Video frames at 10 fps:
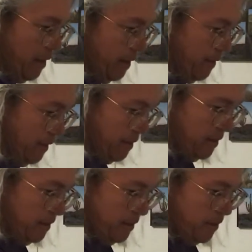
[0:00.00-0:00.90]
And then
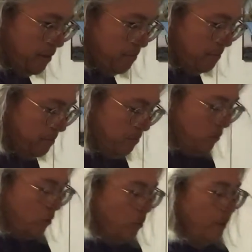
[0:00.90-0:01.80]

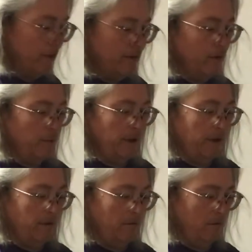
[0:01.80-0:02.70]
more dill weed.